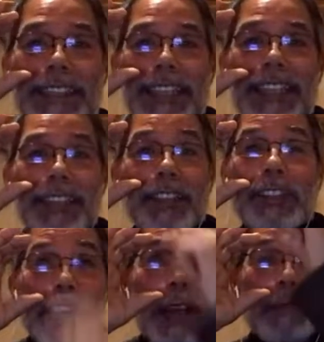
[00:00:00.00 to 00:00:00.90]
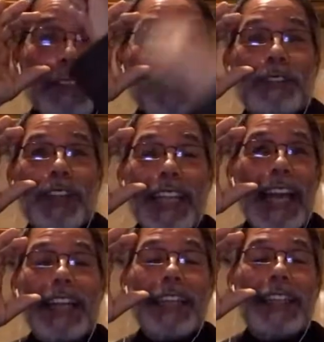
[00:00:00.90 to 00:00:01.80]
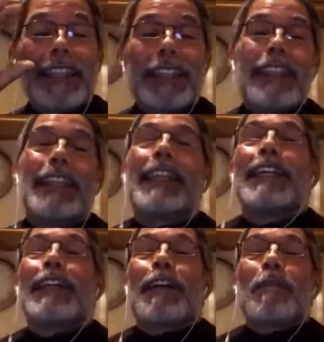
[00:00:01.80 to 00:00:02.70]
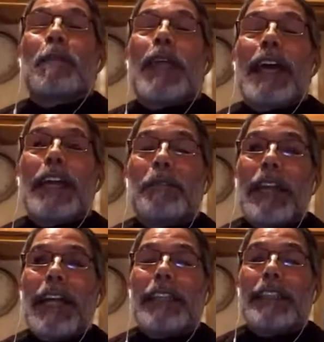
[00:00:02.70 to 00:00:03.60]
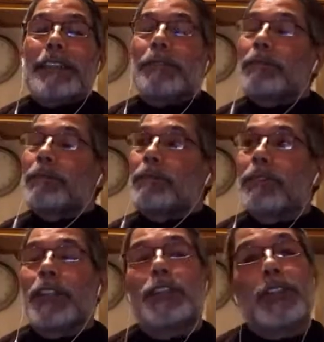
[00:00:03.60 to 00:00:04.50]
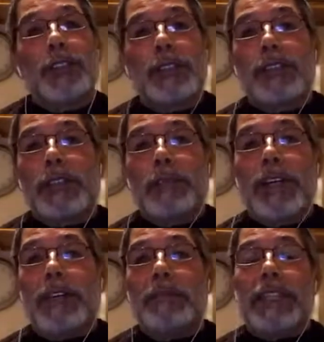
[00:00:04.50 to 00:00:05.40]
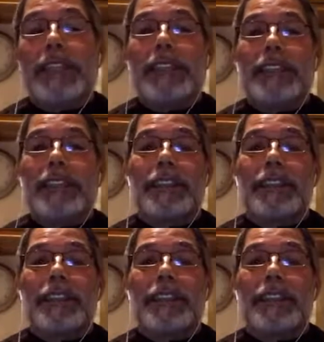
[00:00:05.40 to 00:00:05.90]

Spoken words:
He had his little camera, little red light, and I'm like, dude, come on, man,